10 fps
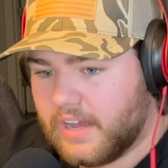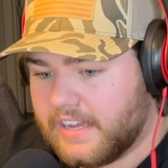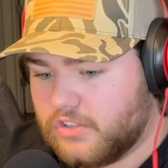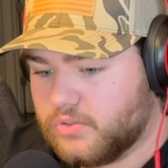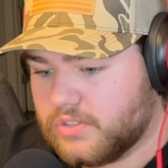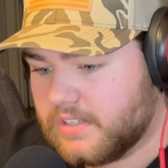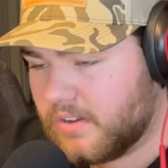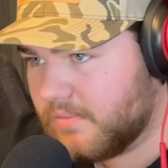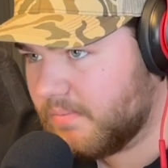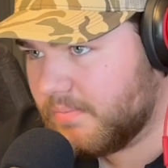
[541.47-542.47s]
I use it
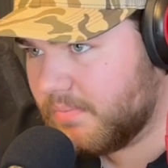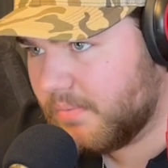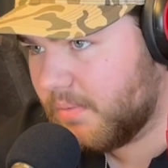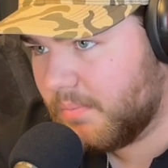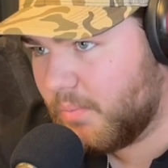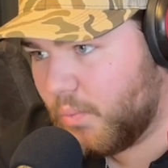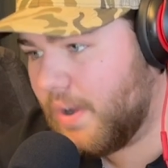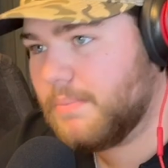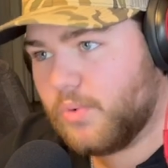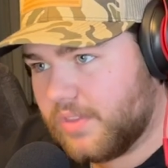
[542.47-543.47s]

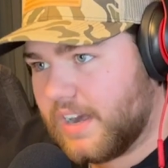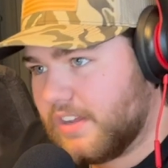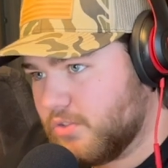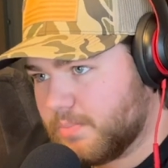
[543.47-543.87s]
way more than I use